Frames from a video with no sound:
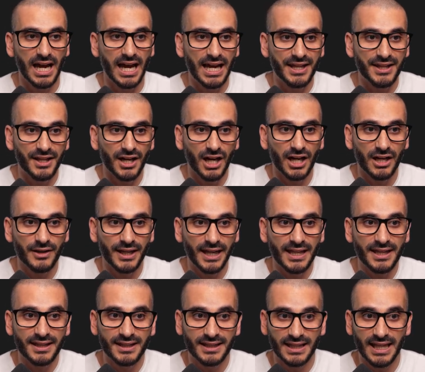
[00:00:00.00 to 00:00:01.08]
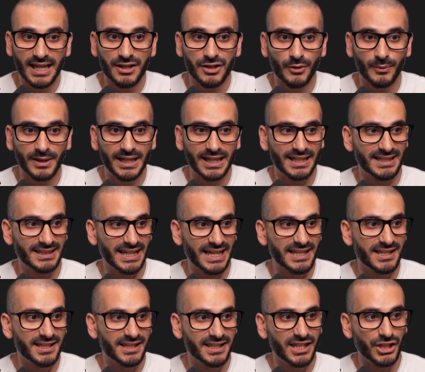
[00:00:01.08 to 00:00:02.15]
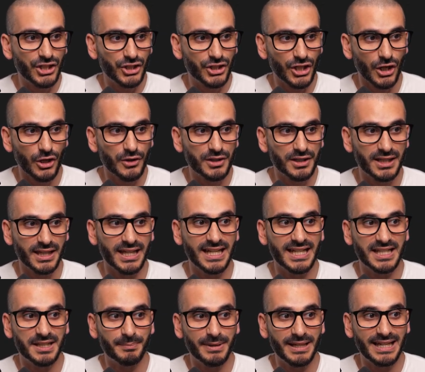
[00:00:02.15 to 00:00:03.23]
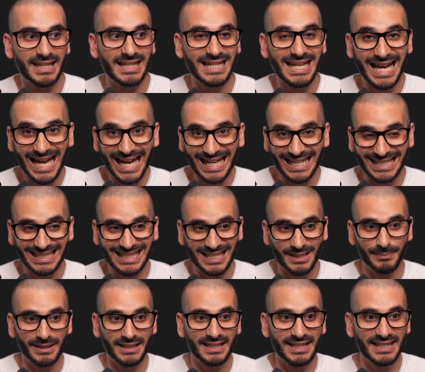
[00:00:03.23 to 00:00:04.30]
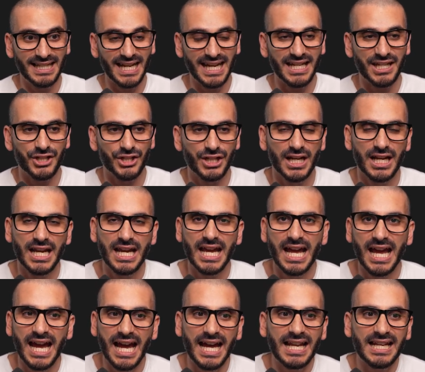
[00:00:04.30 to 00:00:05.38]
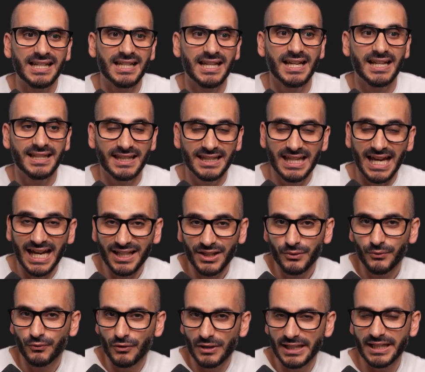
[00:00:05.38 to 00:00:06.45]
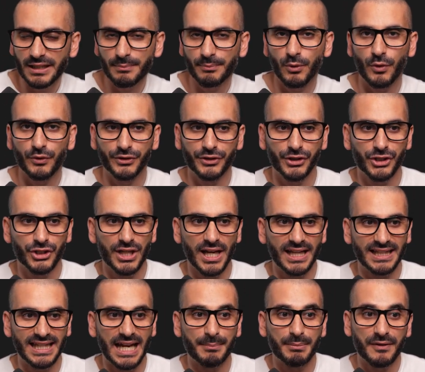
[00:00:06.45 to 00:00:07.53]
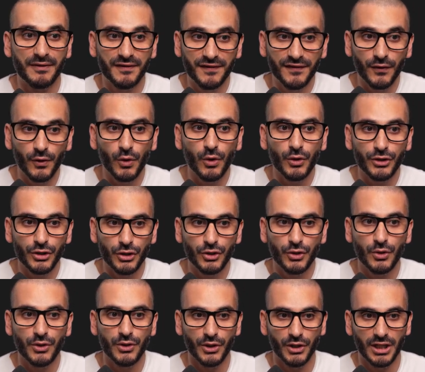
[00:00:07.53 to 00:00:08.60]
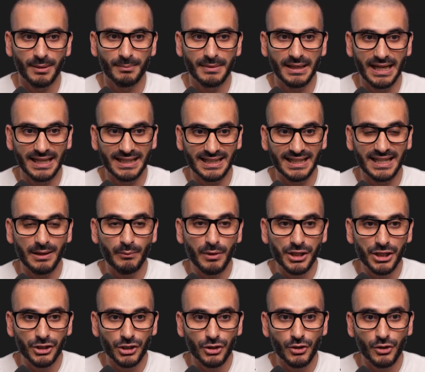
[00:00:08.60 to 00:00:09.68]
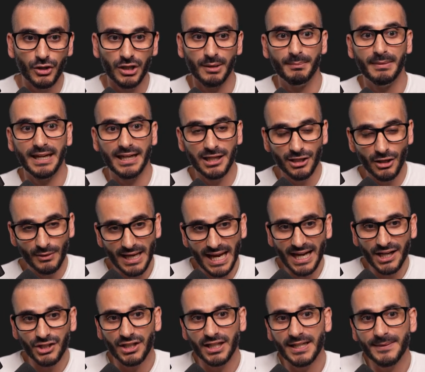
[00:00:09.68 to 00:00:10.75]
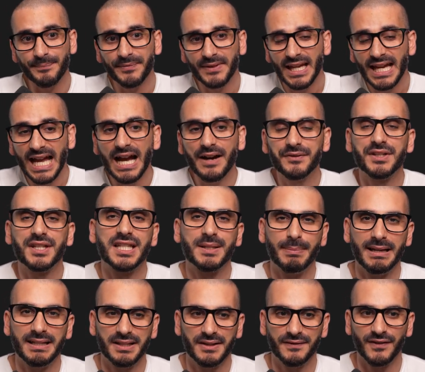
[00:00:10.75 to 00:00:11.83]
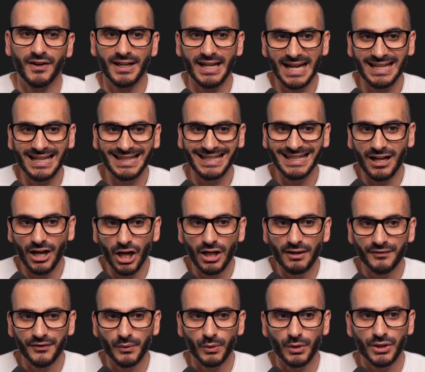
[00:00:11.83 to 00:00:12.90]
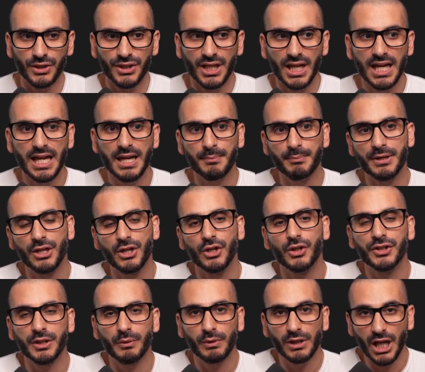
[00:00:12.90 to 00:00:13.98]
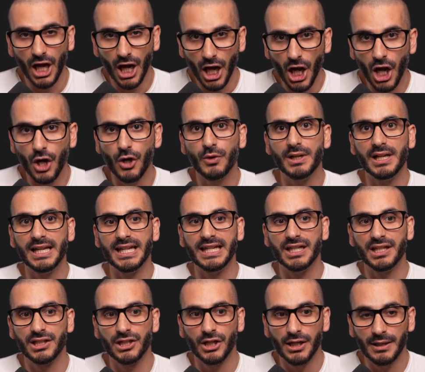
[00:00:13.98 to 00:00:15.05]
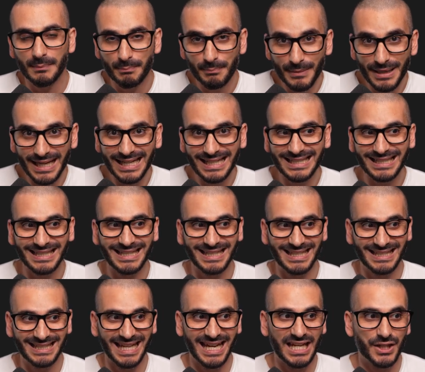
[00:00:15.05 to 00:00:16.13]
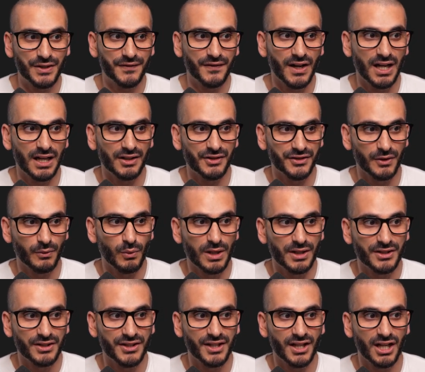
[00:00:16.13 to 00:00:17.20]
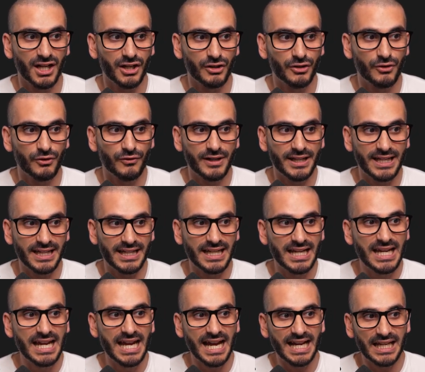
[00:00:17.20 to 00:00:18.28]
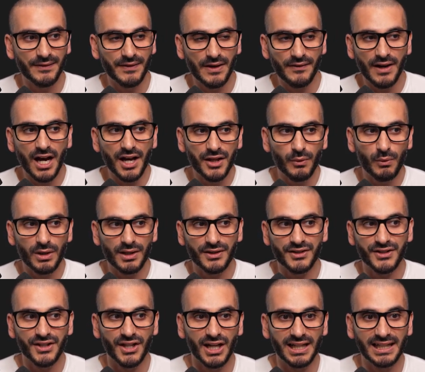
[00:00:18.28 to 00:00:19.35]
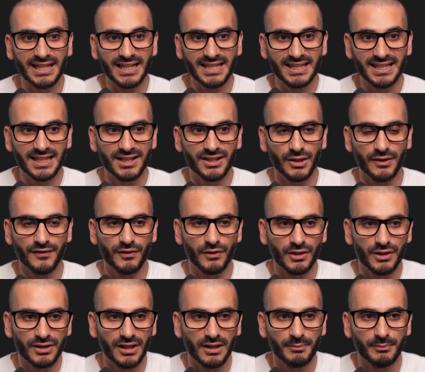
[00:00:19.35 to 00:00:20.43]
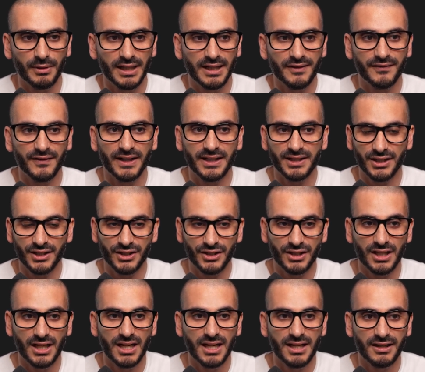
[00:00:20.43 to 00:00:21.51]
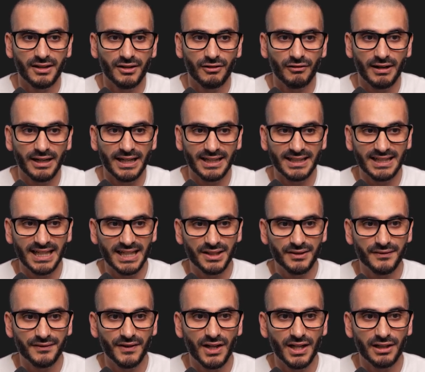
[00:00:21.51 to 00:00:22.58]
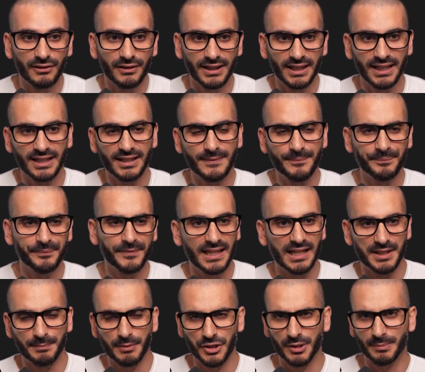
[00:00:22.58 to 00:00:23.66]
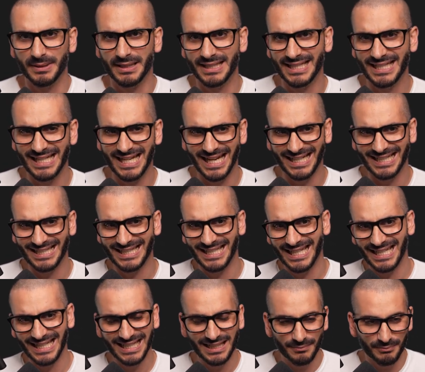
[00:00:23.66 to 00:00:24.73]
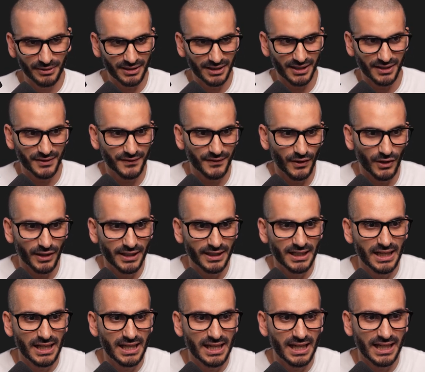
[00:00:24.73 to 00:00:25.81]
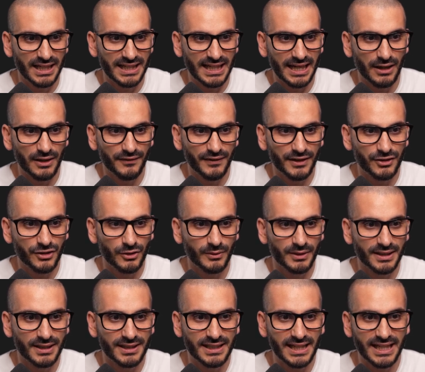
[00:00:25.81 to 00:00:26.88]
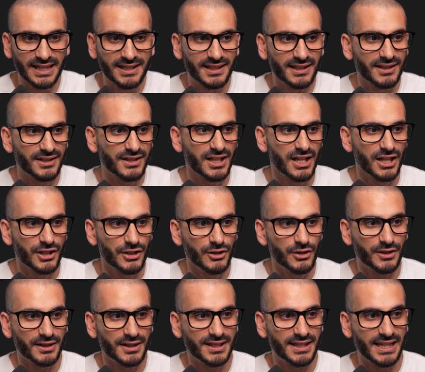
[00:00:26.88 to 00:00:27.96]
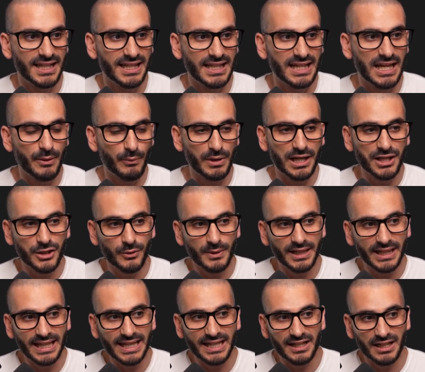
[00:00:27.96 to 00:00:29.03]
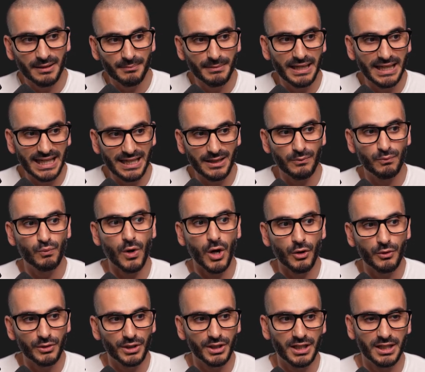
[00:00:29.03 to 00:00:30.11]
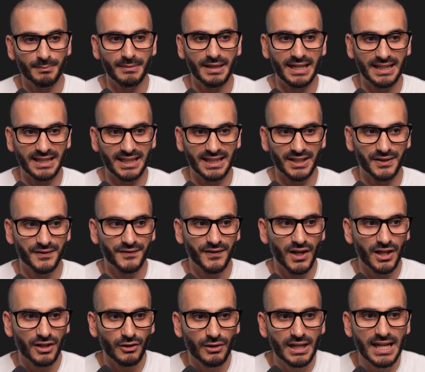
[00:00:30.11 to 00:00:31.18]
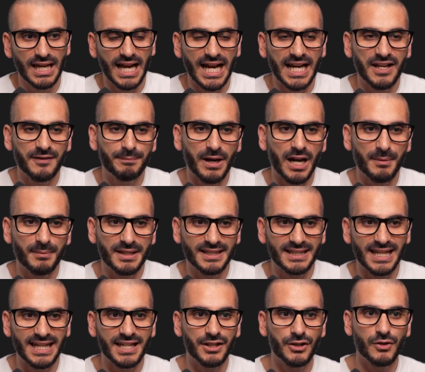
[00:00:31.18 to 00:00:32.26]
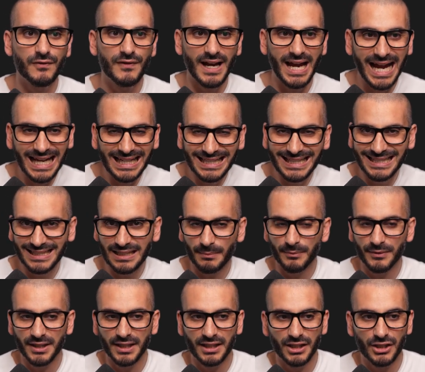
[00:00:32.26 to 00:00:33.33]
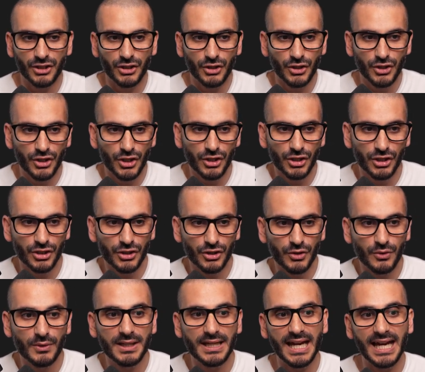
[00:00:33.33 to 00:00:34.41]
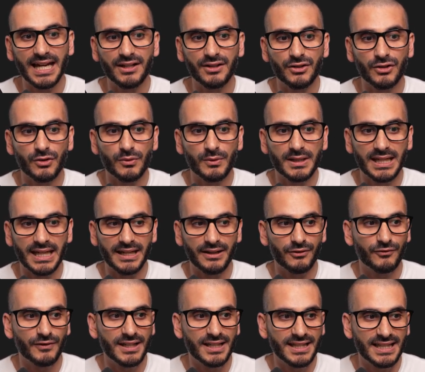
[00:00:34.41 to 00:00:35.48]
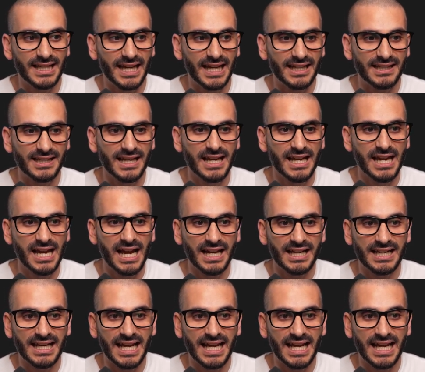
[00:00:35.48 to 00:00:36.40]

and I then do a git status, and it shows that it's been added, it's been staged. And that's really important. Check that before you do the commit. And then when you do your commit, you don't actually have to specify anything afterwards because it will only commit the staged files, the ones that are green. And if you have other ones that are listed, so for example, if I just create a test file here, that's supposed to be txt, but that's fine. And now if I do a status, you can see when I do a git commit, it won't commit this file. And if by mistake you've added something that you shouldn't, you can do git reset, and